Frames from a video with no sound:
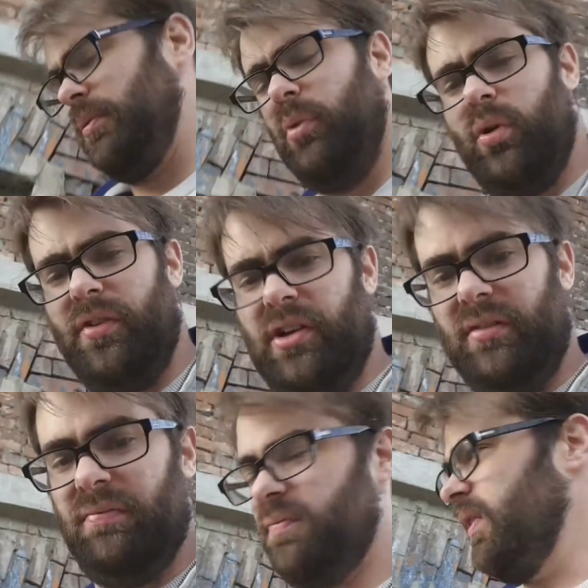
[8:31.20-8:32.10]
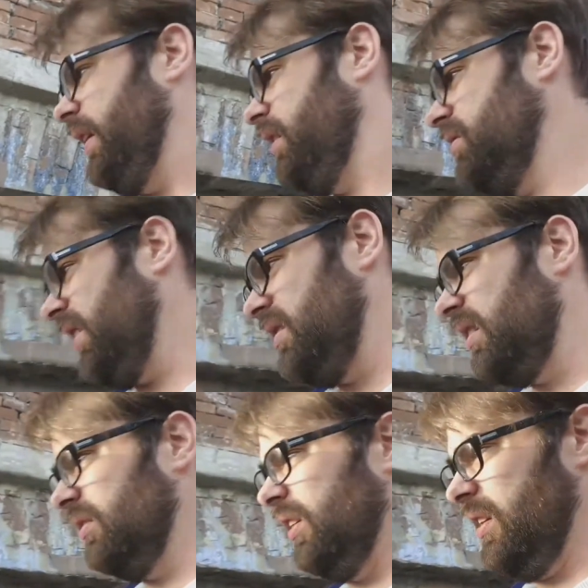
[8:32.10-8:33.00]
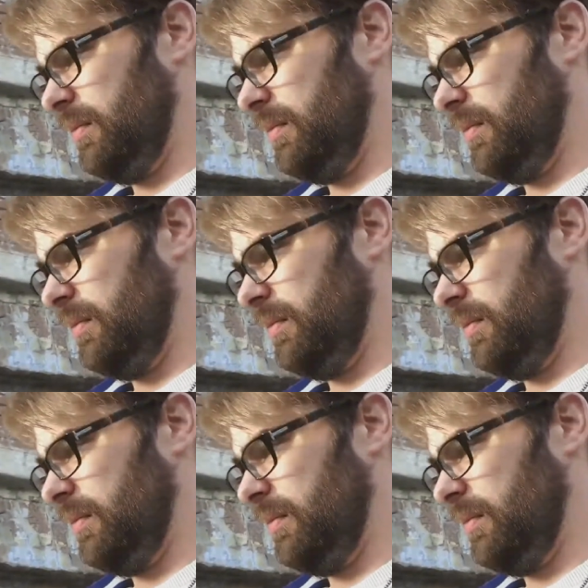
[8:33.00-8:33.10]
been more than, I don't know, 10 years ago,